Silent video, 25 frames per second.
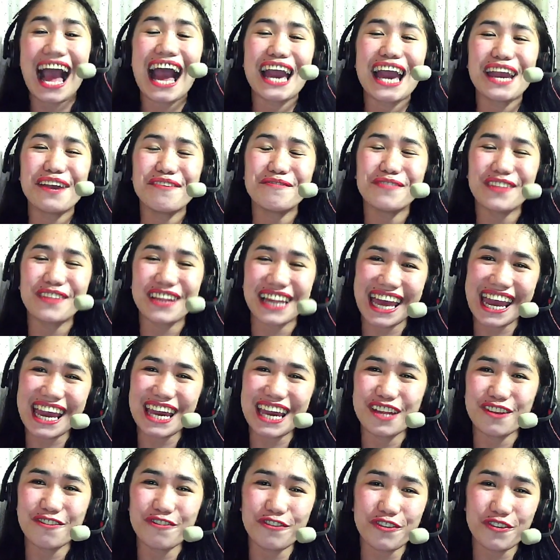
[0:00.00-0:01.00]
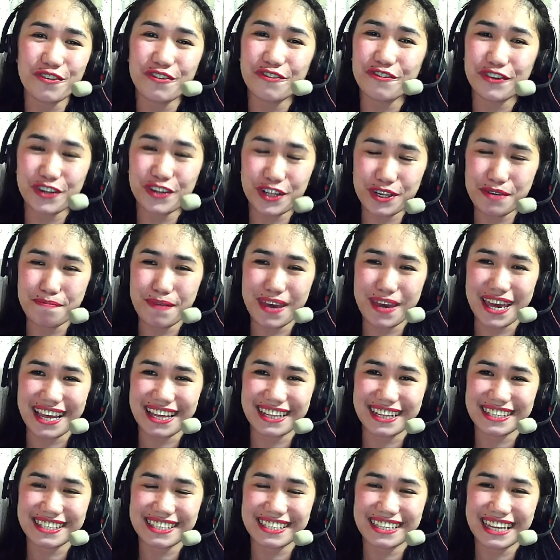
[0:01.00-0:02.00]
I'm Lane from
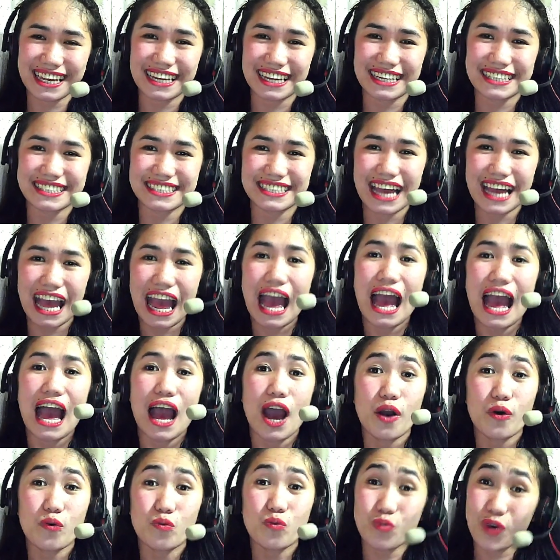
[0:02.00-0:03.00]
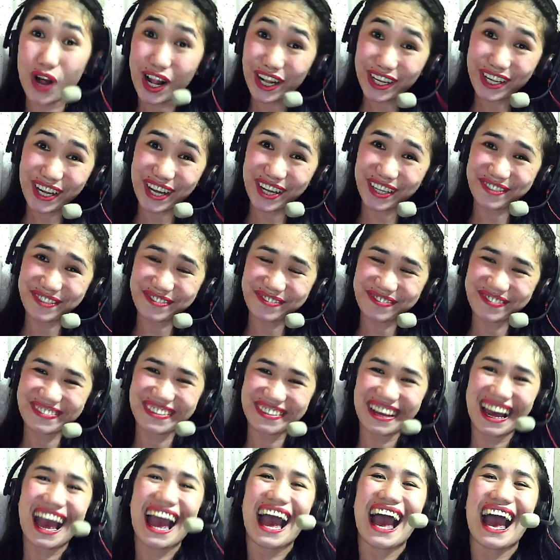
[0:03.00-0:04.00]
Philippines, and welcome!
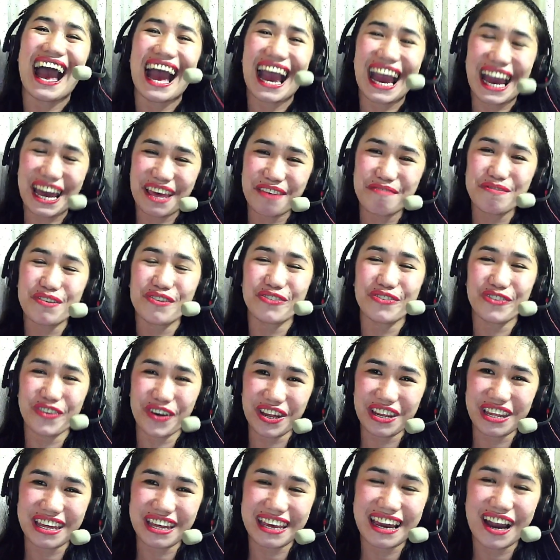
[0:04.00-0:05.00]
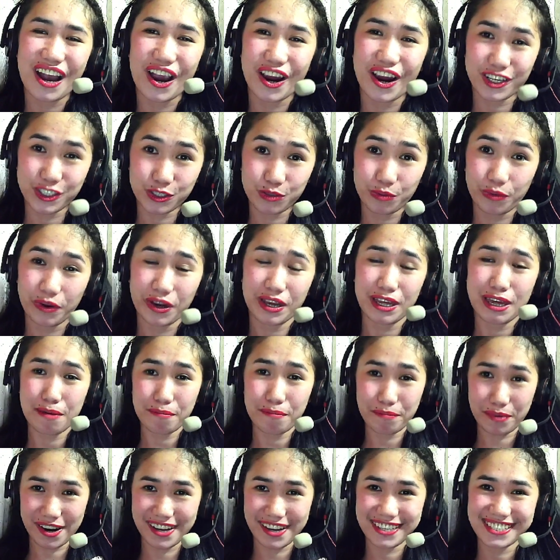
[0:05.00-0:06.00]
I'm a funny, hardworking
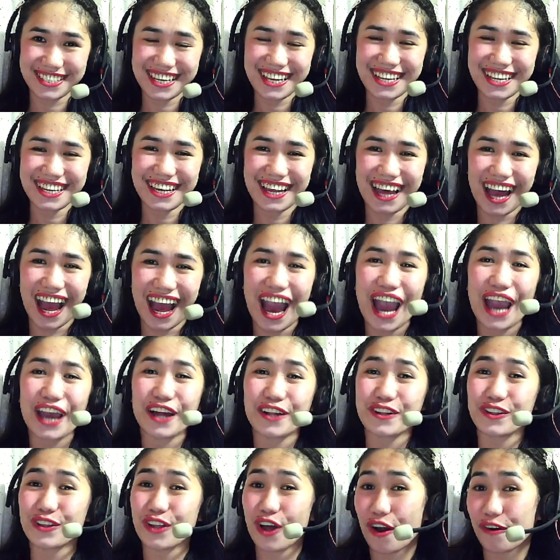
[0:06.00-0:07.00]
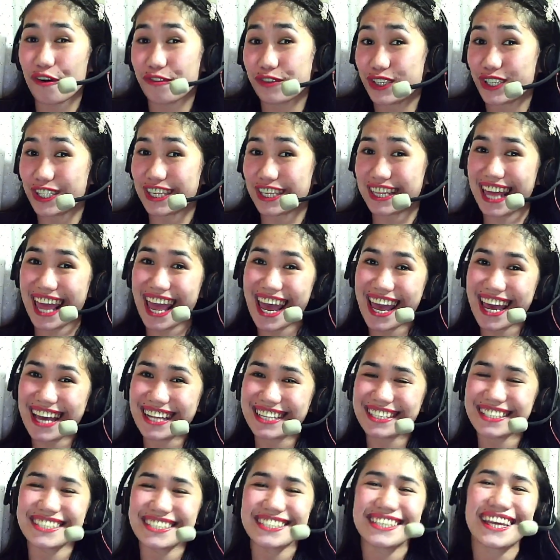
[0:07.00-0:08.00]
person. I love to
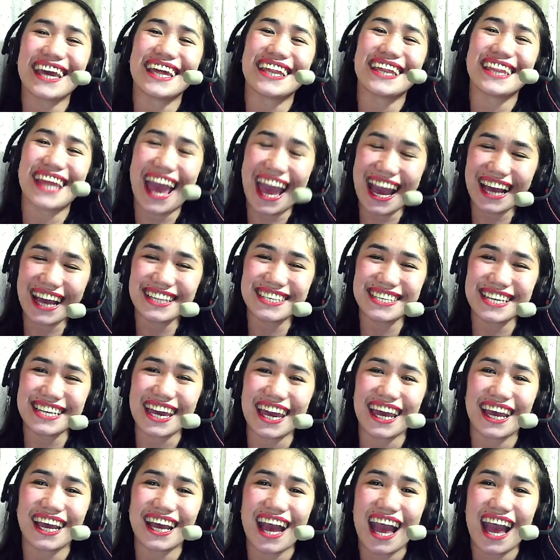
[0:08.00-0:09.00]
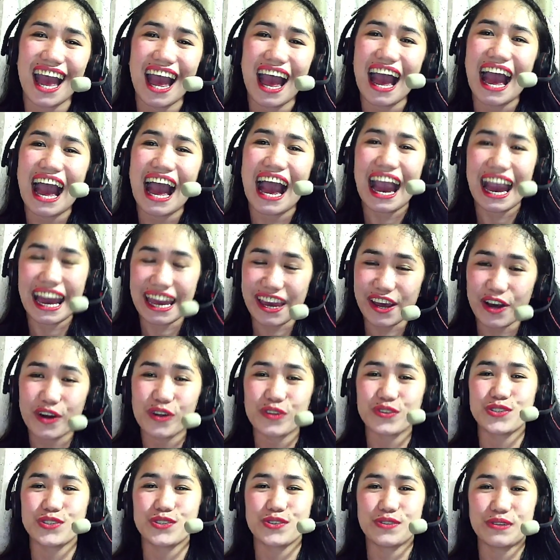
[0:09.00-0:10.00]
dance and acting. I
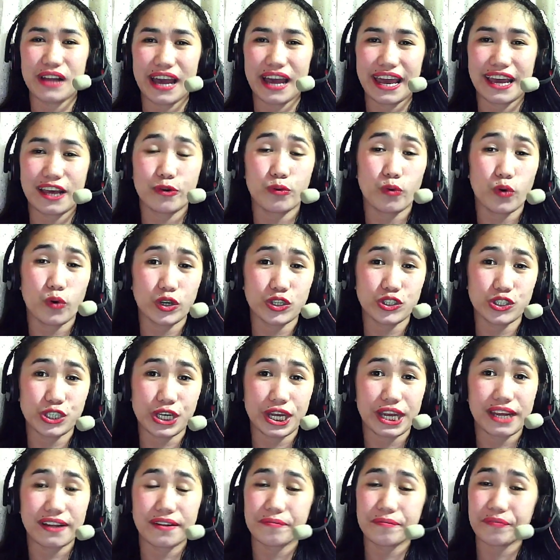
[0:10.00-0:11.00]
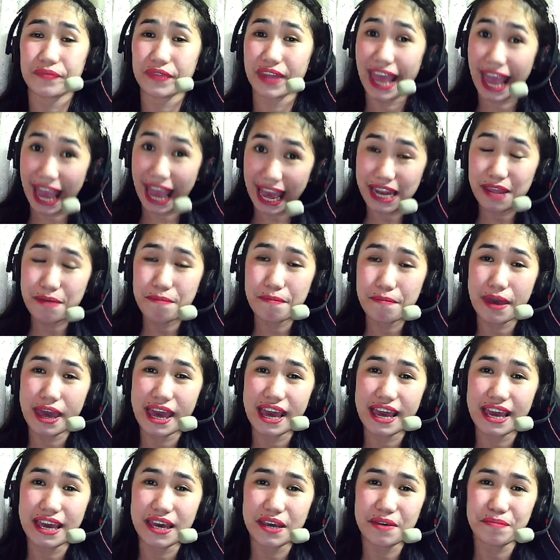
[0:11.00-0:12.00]
also like watching
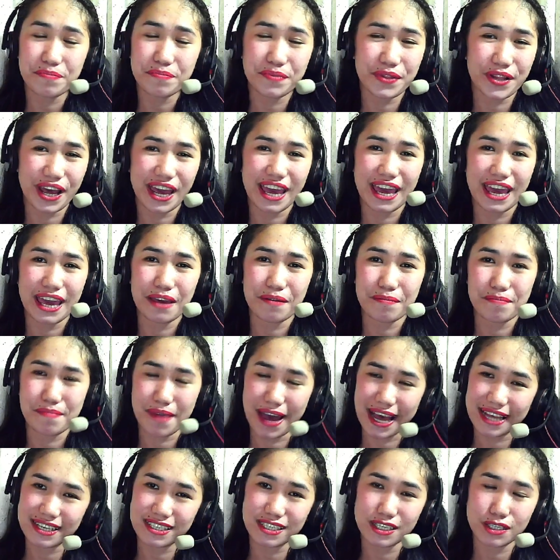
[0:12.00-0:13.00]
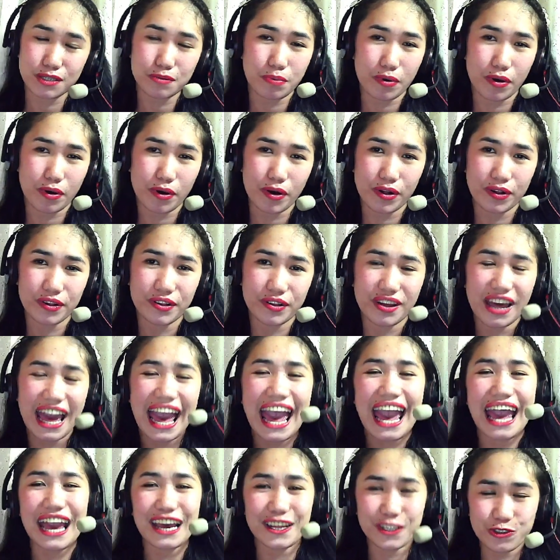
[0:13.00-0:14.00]
anime, playing basketball,
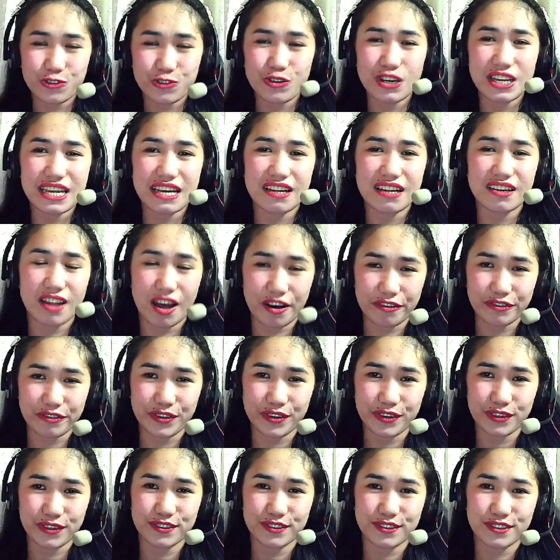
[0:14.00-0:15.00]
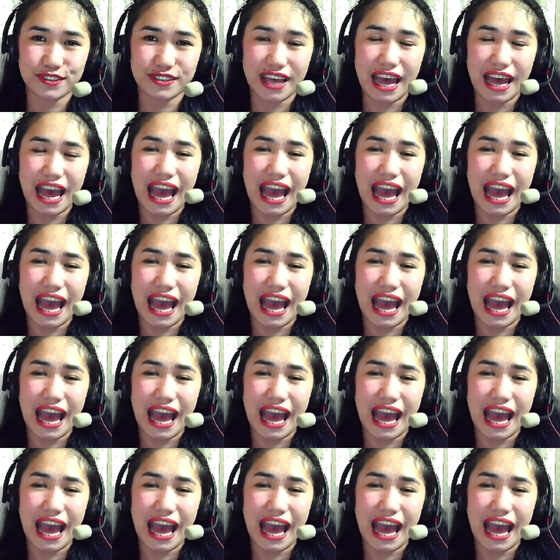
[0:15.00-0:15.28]
and reading novels.